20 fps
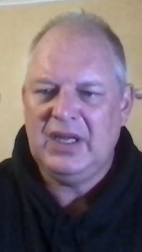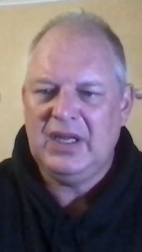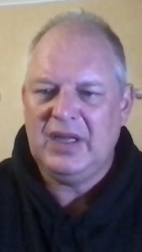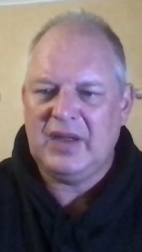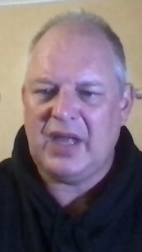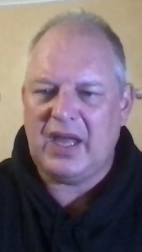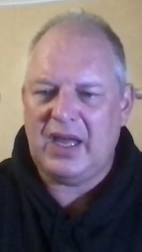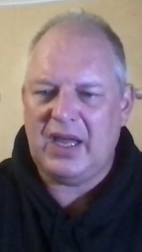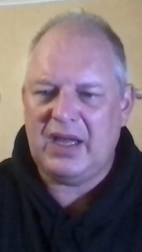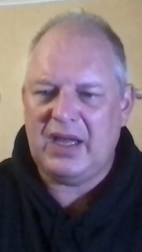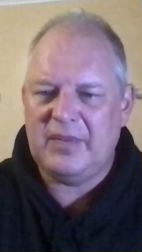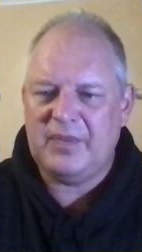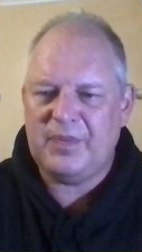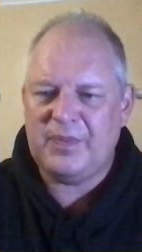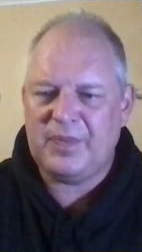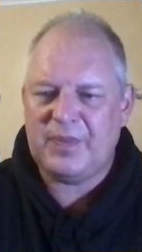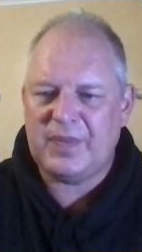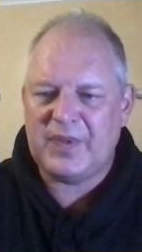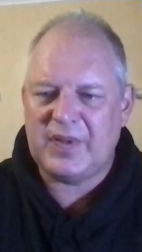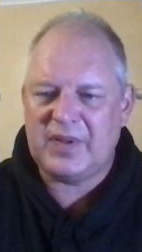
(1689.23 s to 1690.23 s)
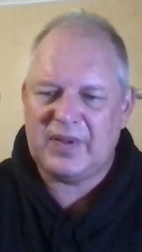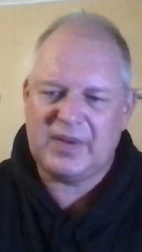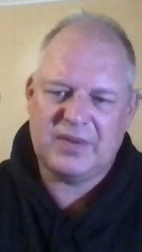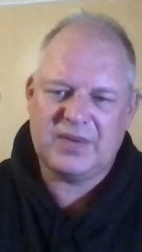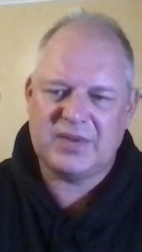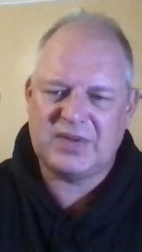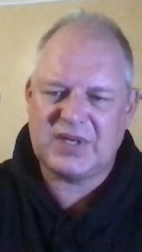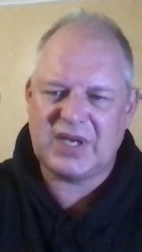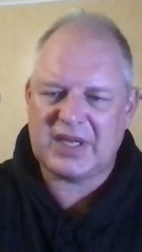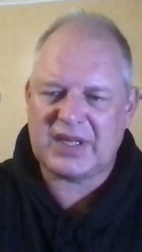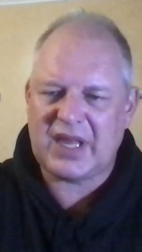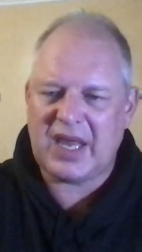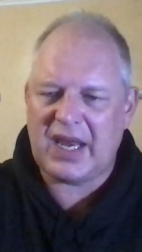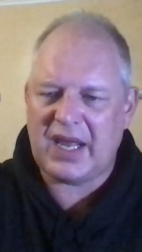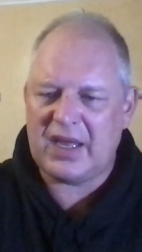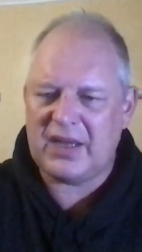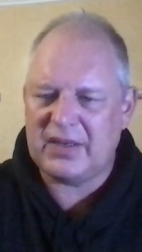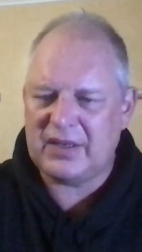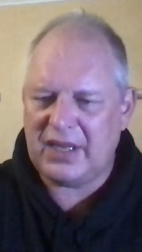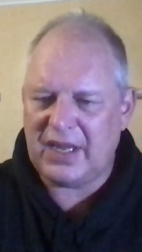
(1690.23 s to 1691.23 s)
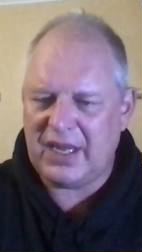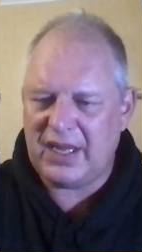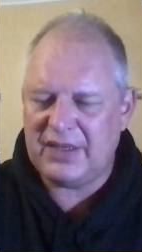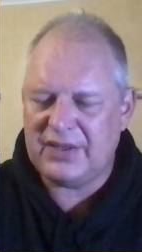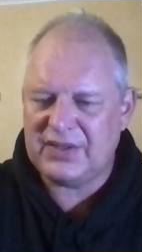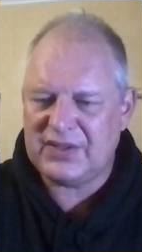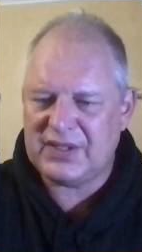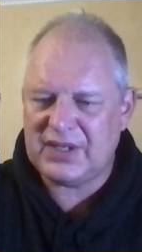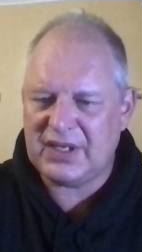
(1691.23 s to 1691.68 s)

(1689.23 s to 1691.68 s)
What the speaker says: Check that out. And